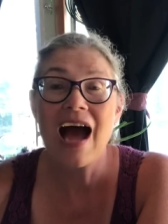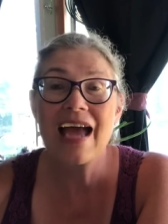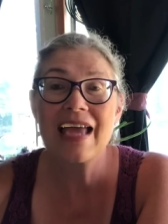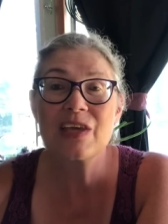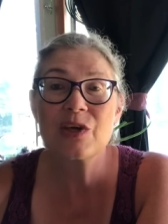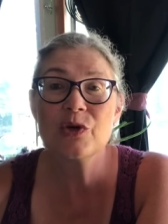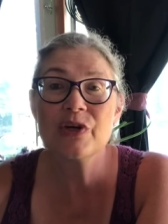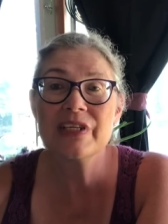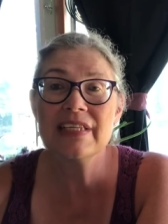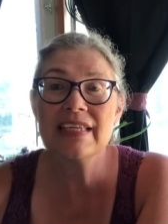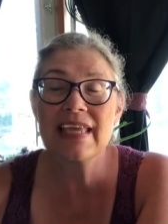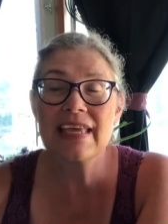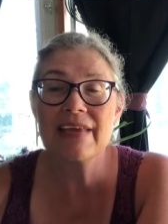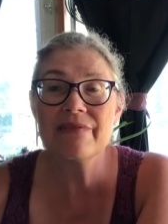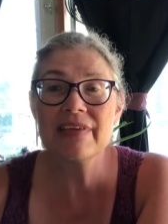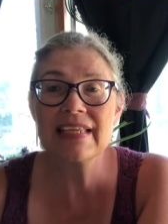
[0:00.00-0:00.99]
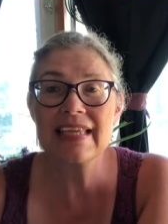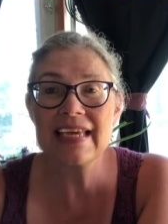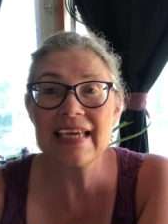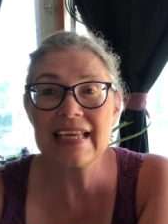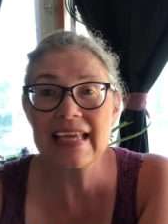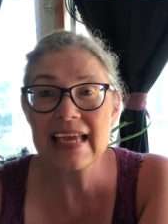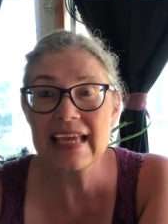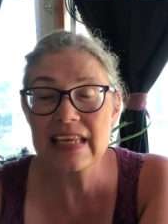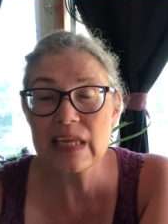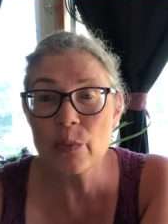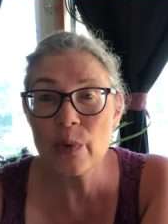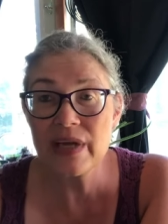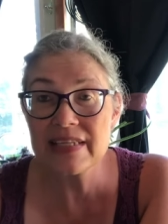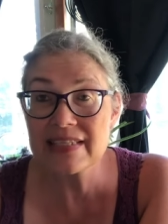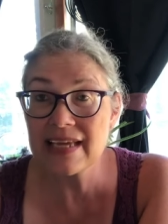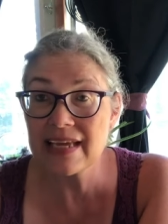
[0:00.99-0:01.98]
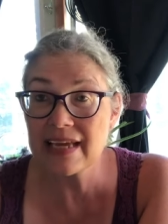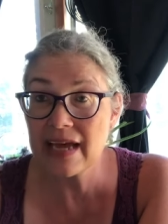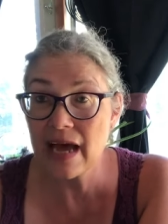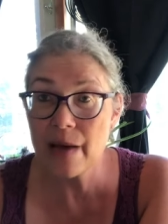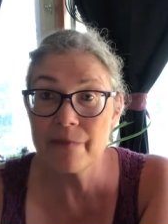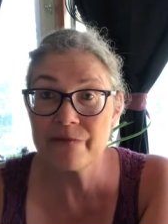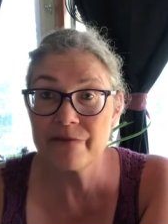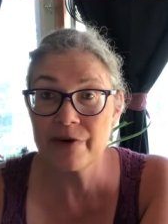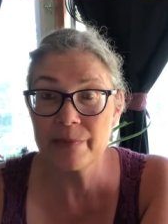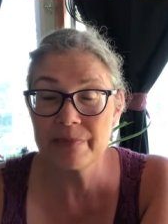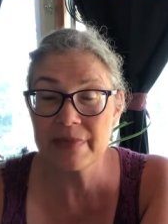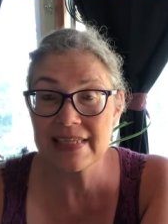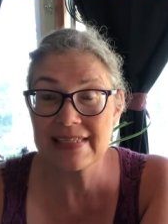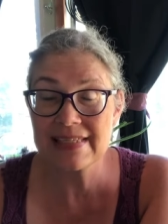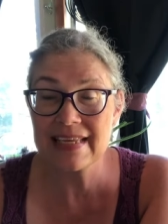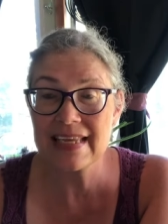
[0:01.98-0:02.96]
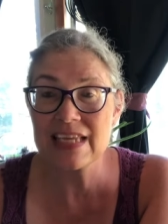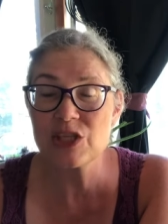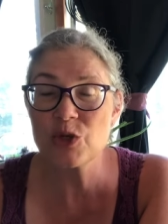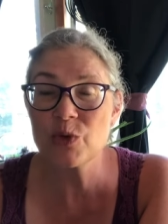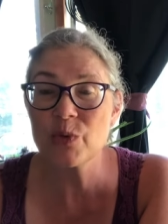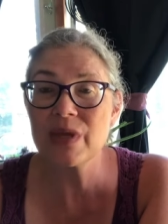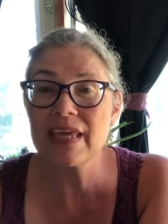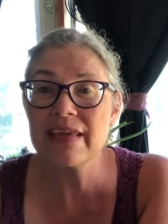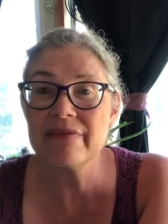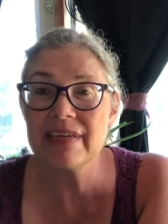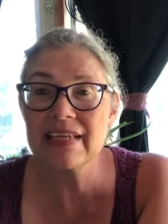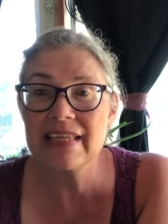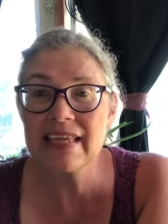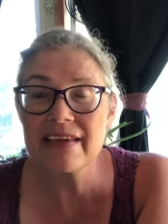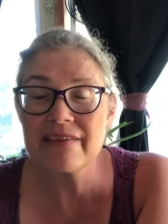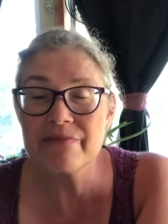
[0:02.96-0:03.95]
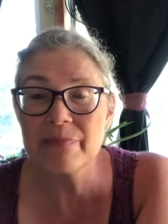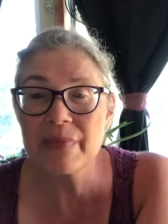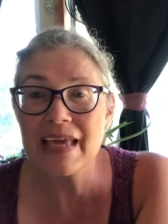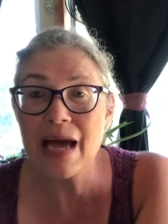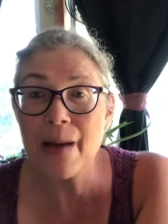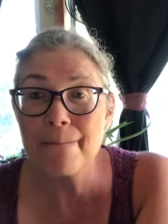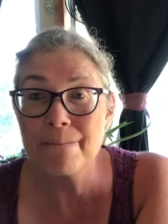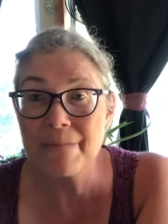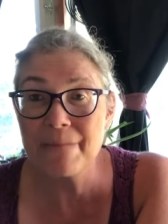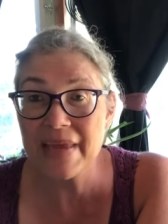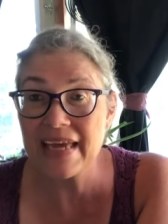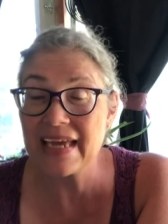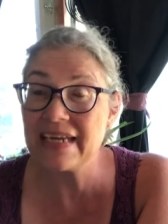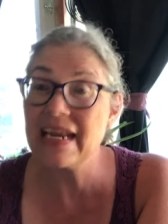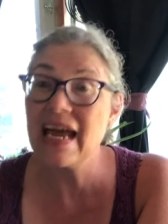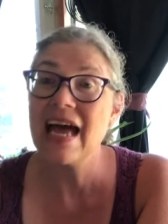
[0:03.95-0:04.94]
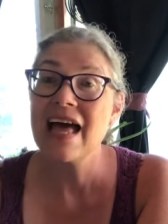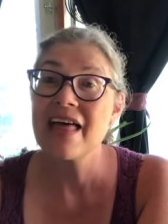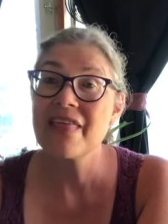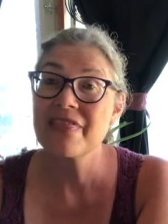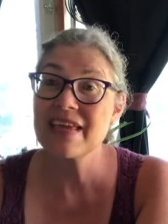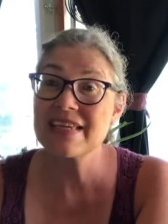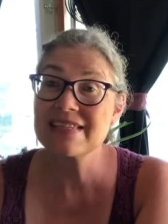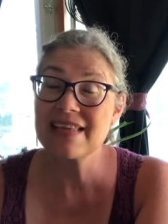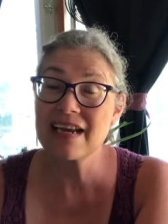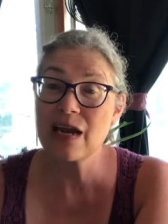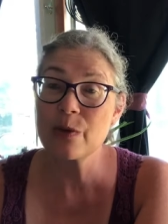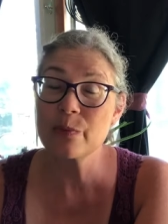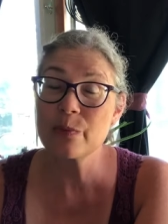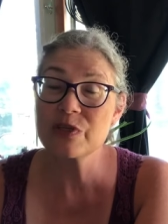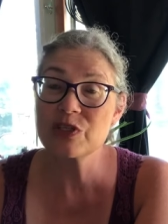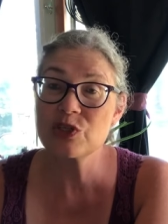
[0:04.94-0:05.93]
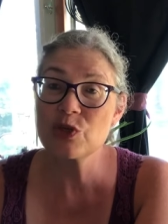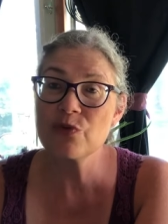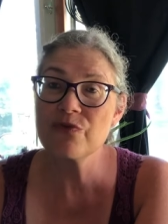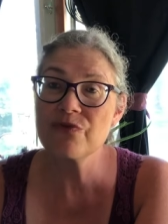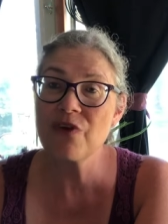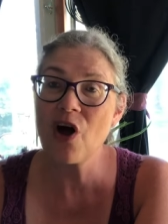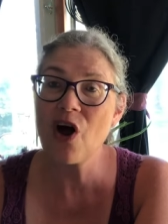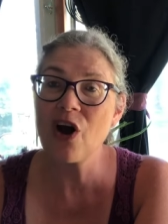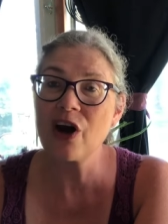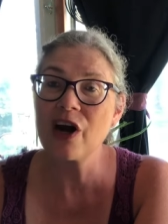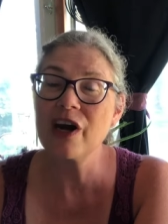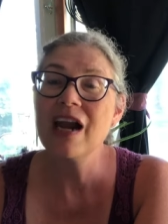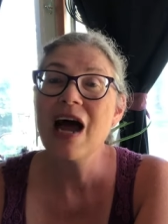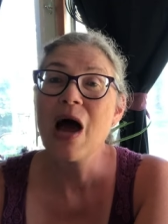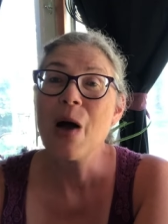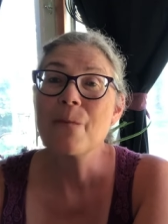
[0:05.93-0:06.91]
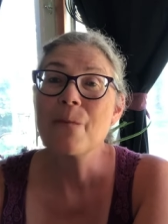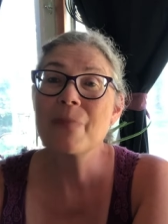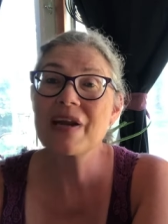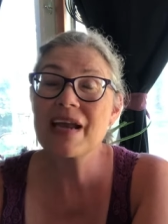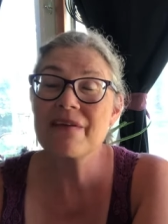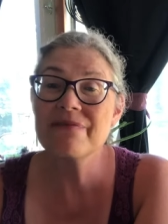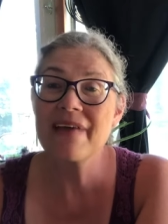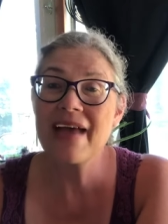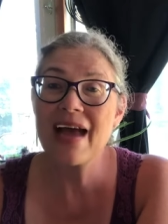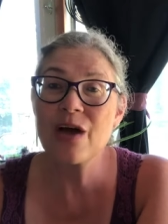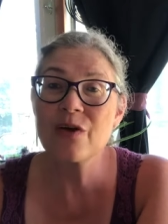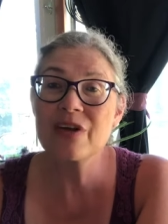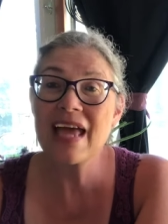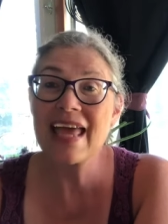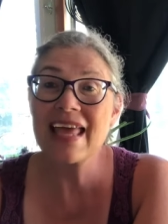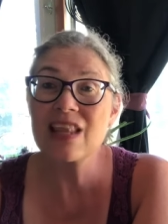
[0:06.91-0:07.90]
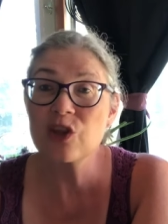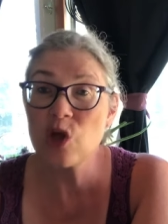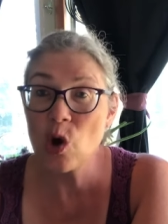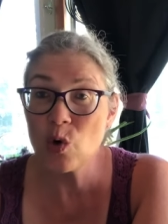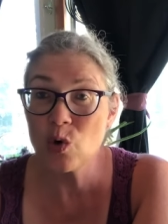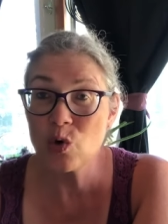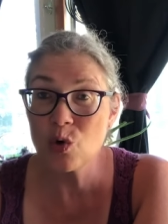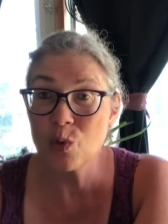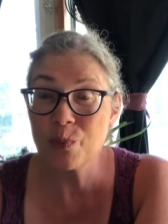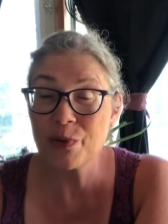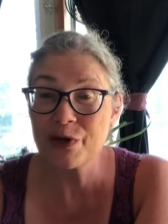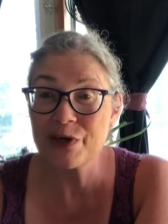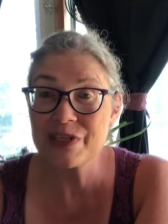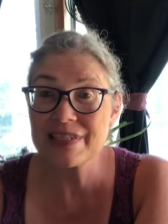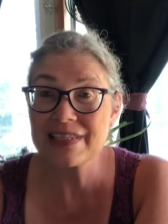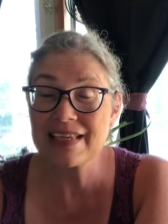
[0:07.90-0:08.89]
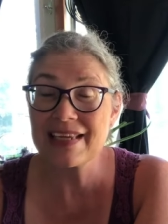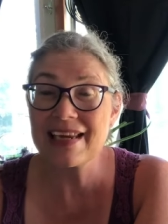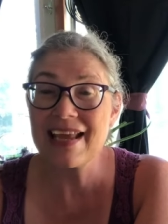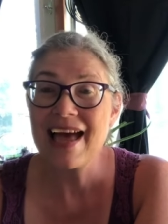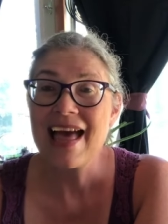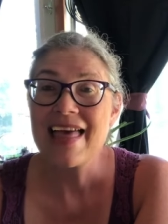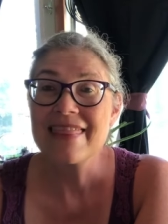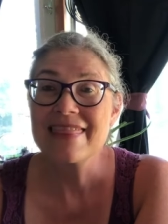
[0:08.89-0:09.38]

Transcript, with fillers: I couldn't even get anyone to come from the city to even give me a bid. They said I was too far, but I found a local person